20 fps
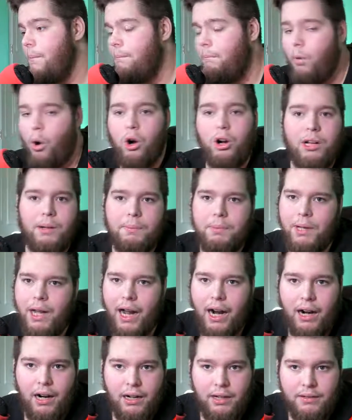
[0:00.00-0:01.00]

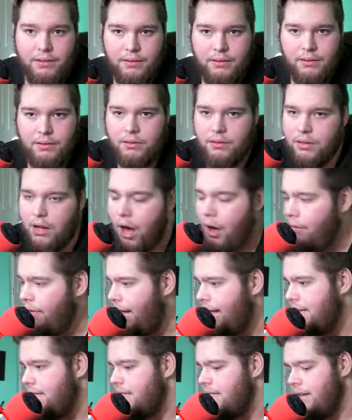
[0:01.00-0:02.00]
Markiplier and all
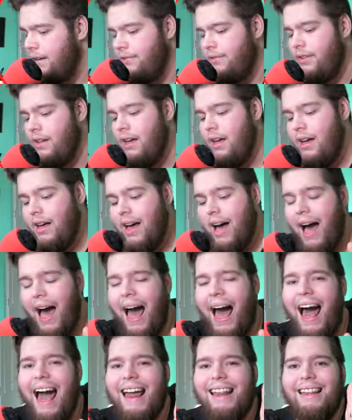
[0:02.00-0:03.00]
that stuff.
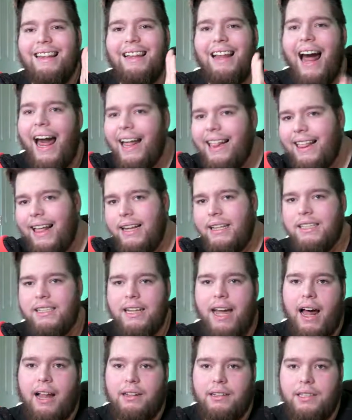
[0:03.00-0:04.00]
I like that
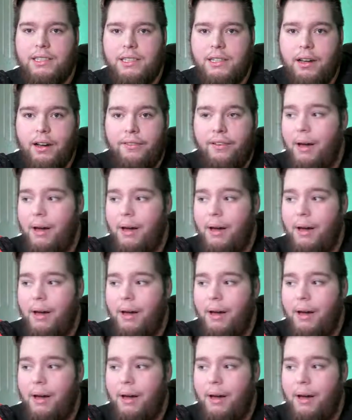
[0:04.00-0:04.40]
style of stuff.